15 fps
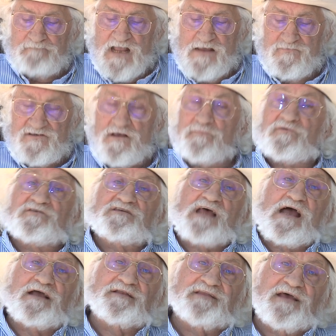he was up in
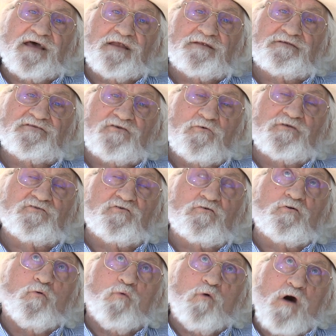Sacatan. So it
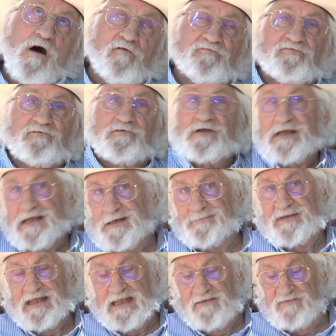took a while for him
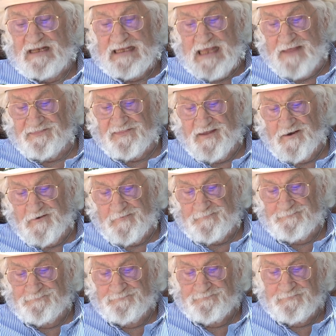to even get there.
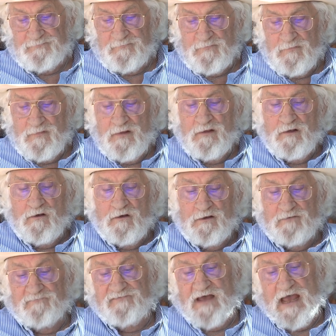
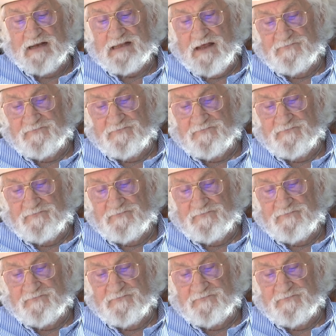In fact,